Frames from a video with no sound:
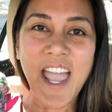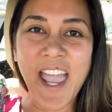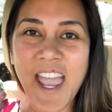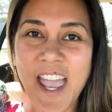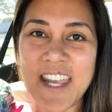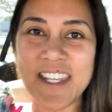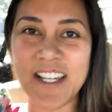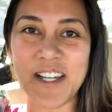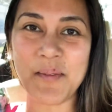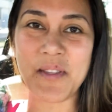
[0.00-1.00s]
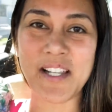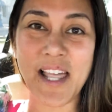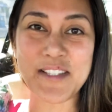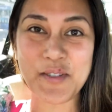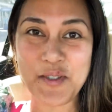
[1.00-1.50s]
And the
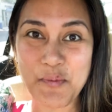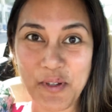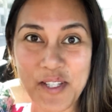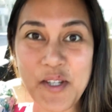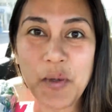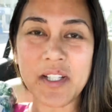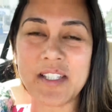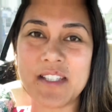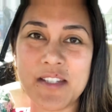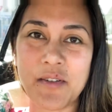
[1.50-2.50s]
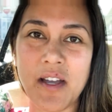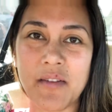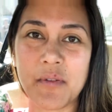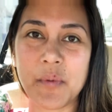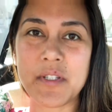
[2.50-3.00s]
class goes pretty quickly, so
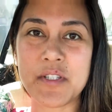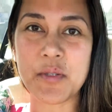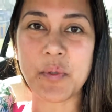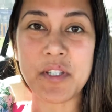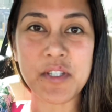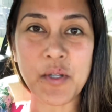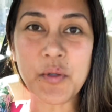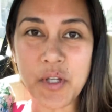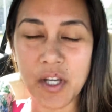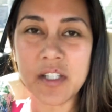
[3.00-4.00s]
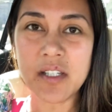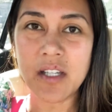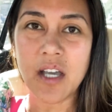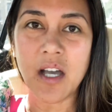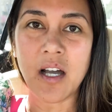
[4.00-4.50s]
everyone's doing so good.
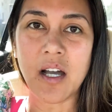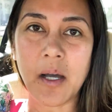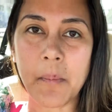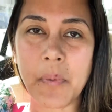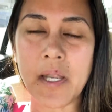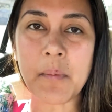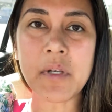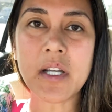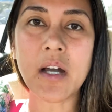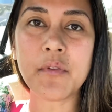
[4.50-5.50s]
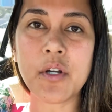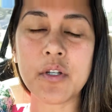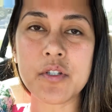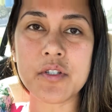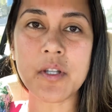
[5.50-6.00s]
But I'm going to cover
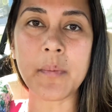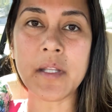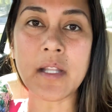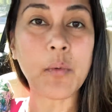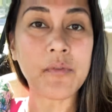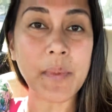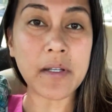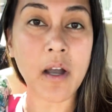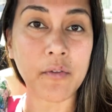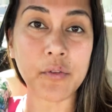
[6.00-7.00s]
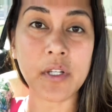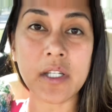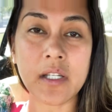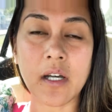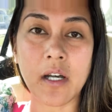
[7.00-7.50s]
something that we've been
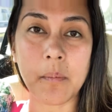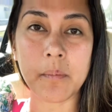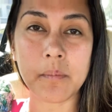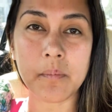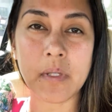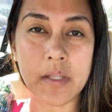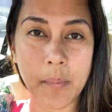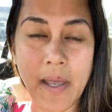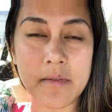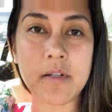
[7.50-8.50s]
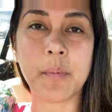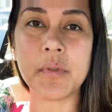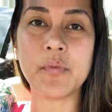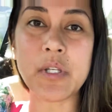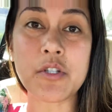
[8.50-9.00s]
covering in the past
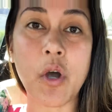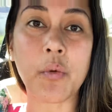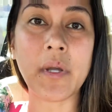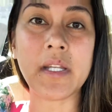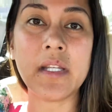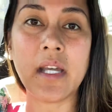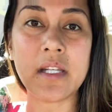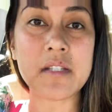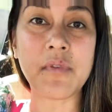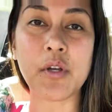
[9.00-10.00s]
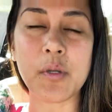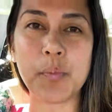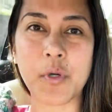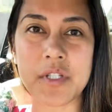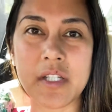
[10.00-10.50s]
couple of weeks already, and it's very
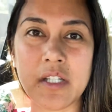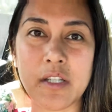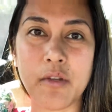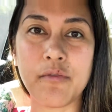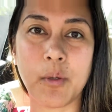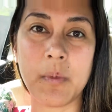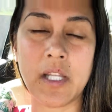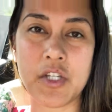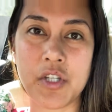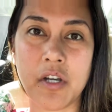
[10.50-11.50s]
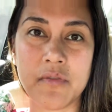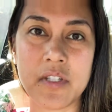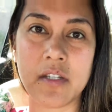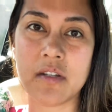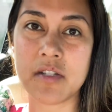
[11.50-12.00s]
important in the formulation of
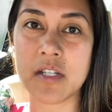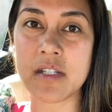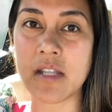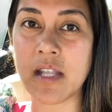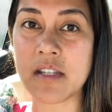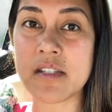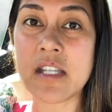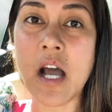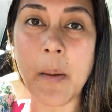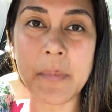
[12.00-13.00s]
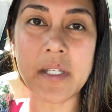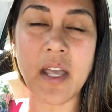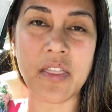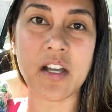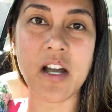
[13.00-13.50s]
sentences, and that's the ami
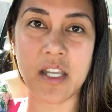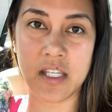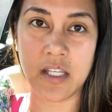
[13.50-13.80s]
and the kai.